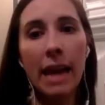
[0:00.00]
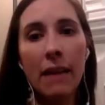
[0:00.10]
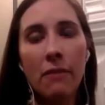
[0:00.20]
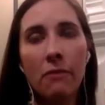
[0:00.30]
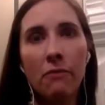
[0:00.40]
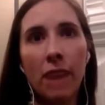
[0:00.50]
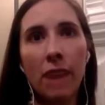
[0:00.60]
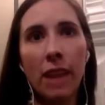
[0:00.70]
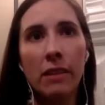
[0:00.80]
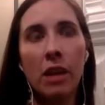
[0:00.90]
And I
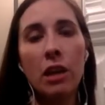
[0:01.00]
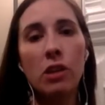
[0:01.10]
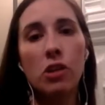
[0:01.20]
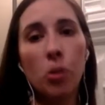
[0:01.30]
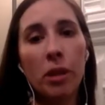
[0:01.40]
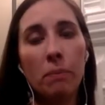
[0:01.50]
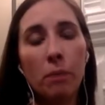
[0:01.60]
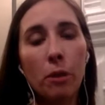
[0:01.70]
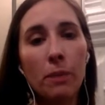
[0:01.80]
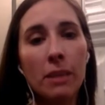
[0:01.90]
find
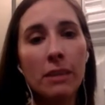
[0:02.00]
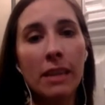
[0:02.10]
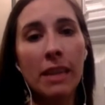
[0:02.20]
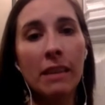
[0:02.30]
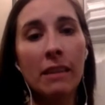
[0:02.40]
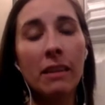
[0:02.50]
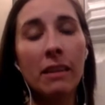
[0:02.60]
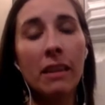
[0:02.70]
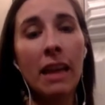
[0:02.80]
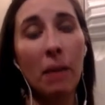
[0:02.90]
joy and purpose
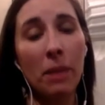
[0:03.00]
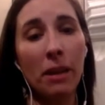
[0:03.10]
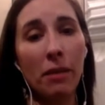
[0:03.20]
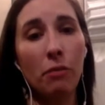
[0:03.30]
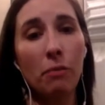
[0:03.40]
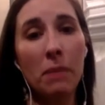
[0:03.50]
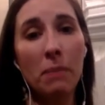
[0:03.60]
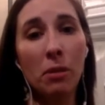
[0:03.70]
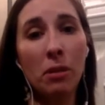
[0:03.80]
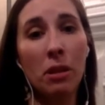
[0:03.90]
in helping other
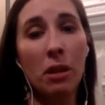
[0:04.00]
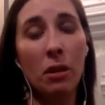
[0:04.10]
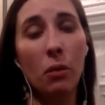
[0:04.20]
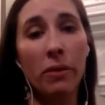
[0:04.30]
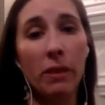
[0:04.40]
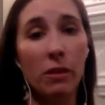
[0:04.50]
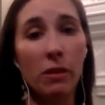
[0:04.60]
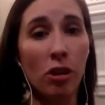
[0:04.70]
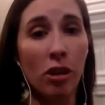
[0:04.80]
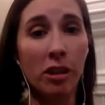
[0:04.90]
people when
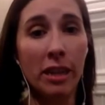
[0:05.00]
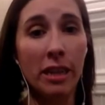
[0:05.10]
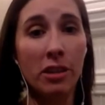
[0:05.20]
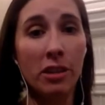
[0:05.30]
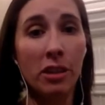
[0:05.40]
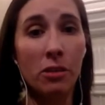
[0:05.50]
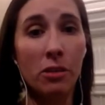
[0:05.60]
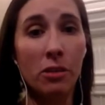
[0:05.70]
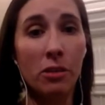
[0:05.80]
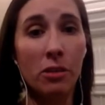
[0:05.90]
they're struggling
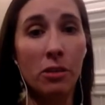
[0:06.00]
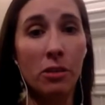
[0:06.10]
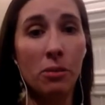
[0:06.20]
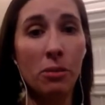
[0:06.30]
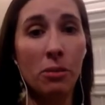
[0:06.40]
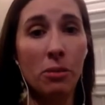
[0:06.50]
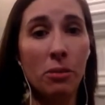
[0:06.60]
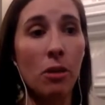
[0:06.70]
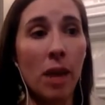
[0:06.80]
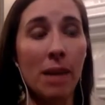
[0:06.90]
too.
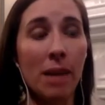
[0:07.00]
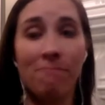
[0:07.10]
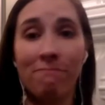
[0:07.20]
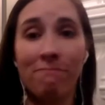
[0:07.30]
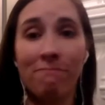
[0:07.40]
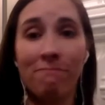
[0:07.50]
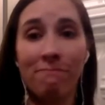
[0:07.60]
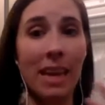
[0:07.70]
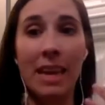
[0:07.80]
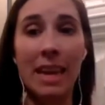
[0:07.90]
And so um,
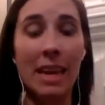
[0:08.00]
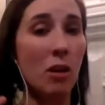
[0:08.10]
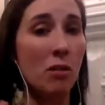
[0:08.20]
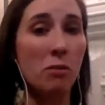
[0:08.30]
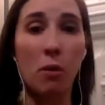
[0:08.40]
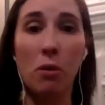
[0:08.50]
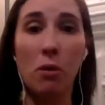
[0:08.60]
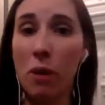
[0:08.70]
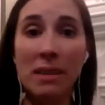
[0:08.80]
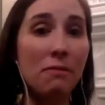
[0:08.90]
it, it
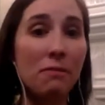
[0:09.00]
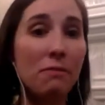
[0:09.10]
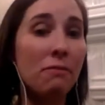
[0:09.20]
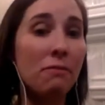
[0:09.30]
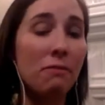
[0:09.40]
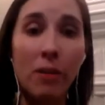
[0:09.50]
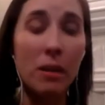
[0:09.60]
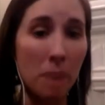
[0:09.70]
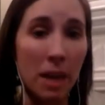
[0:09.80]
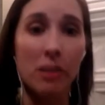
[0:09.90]
goes both ways
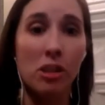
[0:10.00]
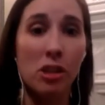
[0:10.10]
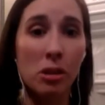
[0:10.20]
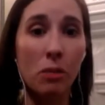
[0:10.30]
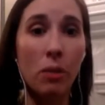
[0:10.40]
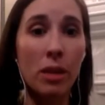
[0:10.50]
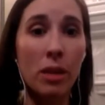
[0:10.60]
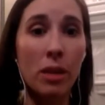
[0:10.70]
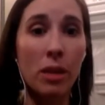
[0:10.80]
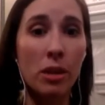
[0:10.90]
very much
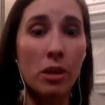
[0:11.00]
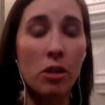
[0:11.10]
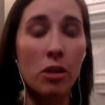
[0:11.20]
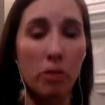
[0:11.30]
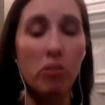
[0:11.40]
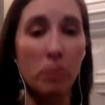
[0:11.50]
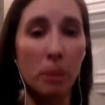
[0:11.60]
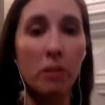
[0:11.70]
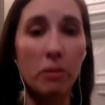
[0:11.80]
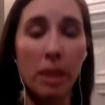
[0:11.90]
when you're able to be
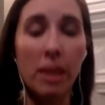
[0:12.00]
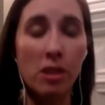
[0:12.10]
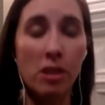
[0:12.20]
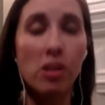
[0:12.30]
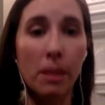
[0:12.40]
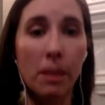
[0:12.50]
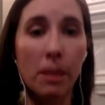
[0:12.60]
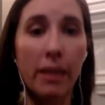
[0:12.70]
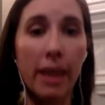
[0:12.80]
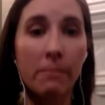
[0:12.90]
vulnerable in a
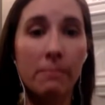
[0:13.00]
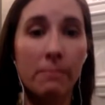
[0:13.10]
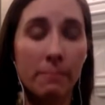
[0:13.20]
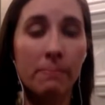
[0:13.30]
relationship like that.